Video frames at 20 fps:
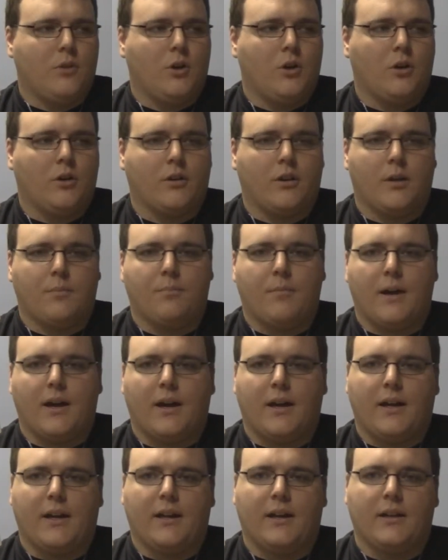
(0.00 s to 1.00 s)
hooked up
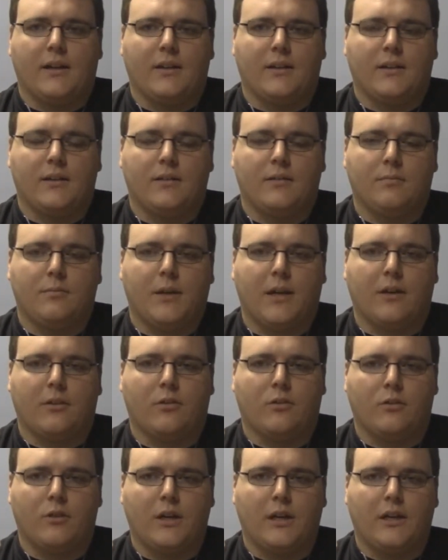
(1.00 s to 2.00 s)
my
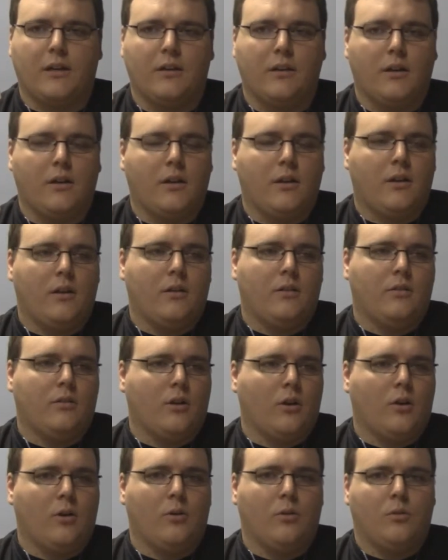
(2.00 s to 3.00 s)
PS3.
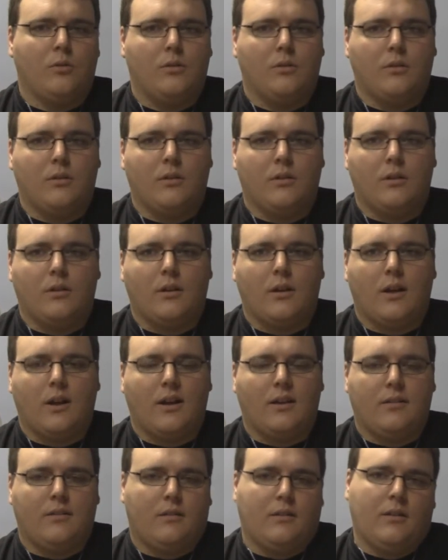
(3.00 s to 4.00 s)
So,
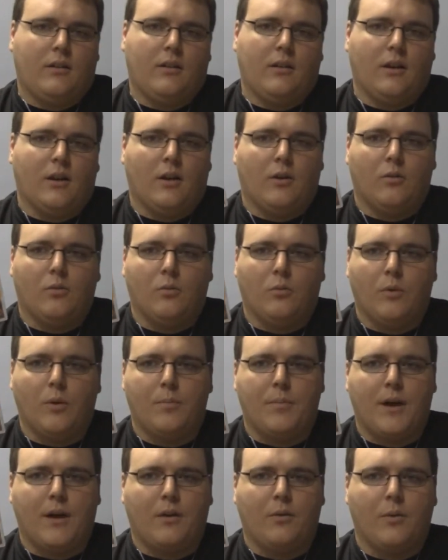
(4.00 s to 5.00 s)
you know,
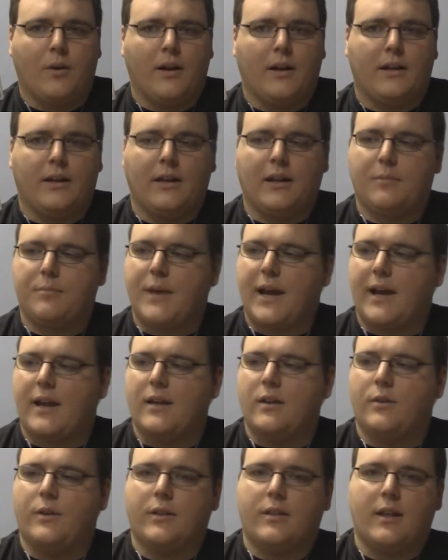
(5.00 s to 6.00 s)
what better way to get
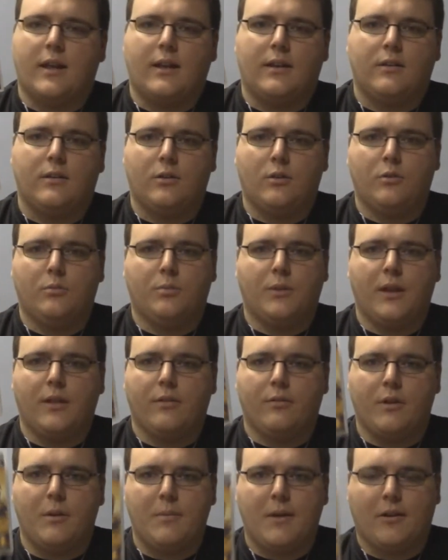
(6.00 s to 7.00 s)
back into it than to
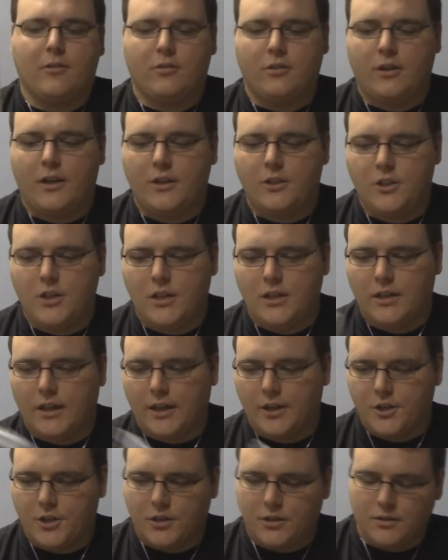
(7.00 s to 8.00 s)
play the remastered HD
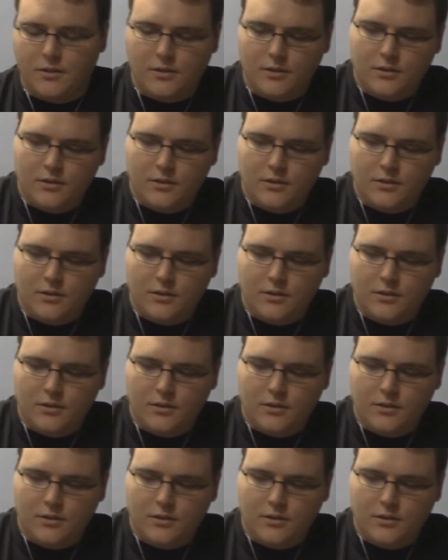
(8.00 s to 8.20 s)
collection?